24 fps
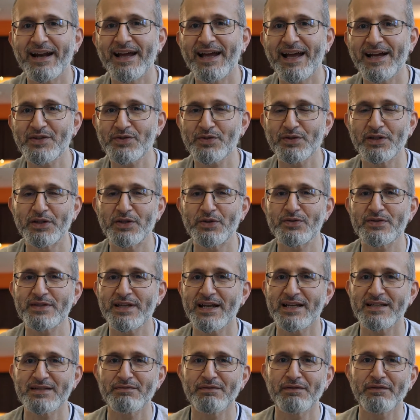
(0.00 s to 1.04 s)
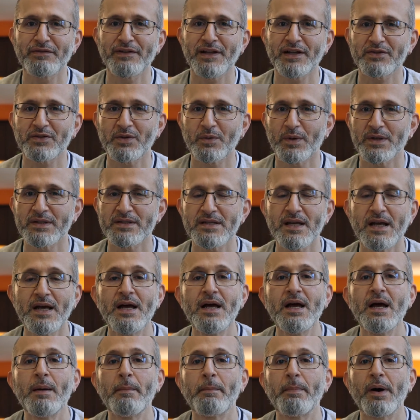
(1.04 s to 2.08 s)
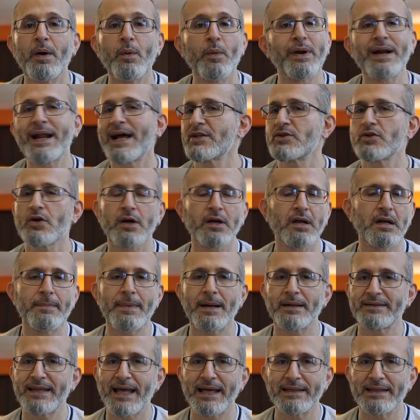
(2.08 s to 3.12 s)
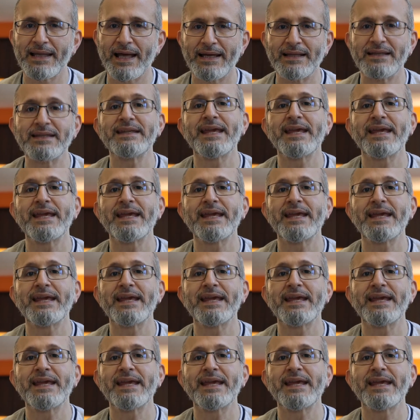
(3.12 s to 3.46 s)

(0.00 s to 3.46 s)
I actually used that as a reflector once. But we're not talking about that light.